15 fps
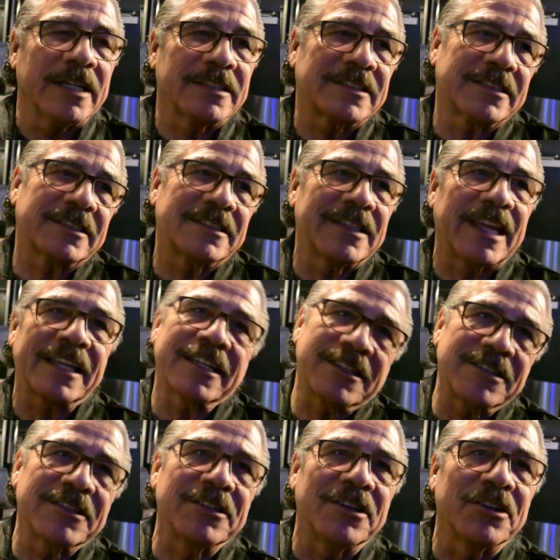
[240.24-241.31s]
it's like,
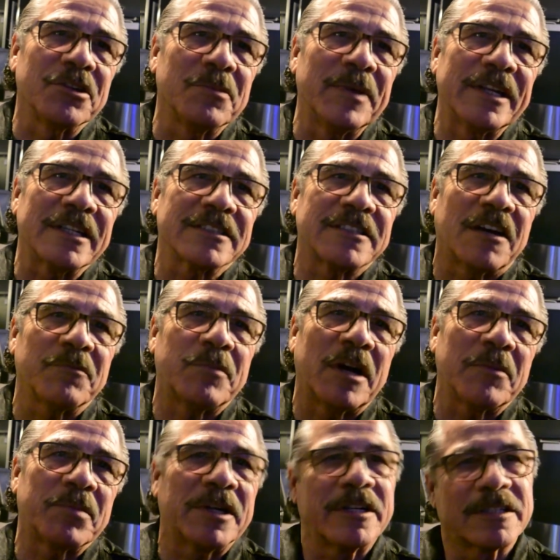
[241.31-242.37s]
you know, you being a
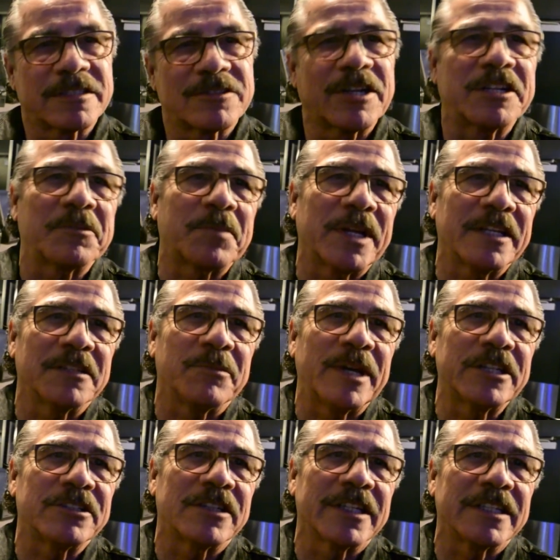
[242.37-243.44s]
softball player trying to play in the
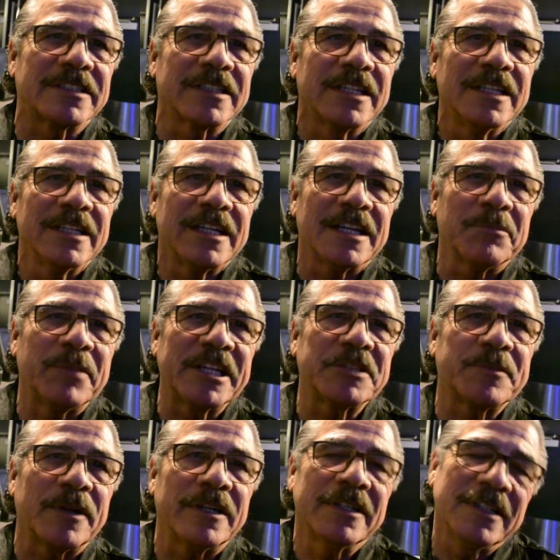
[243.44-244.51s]
major leagues,
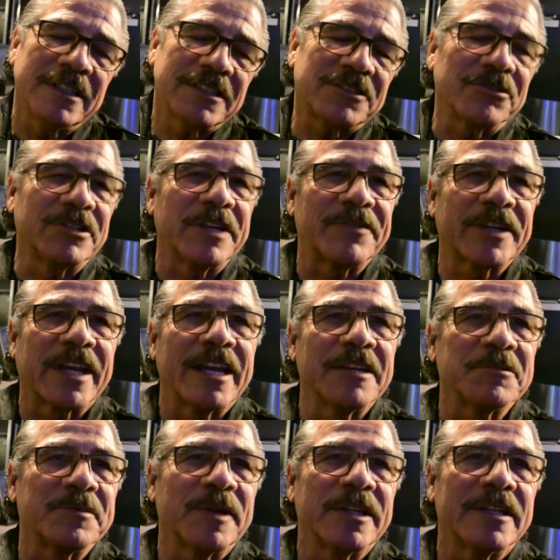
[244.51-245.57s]
baseball. It's two different
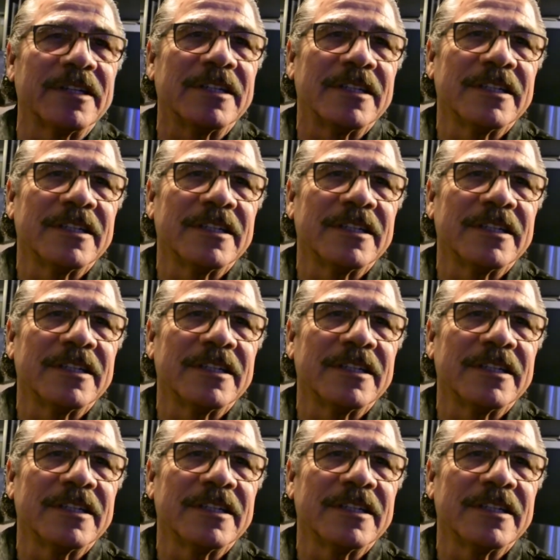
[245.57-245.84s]
games, brother.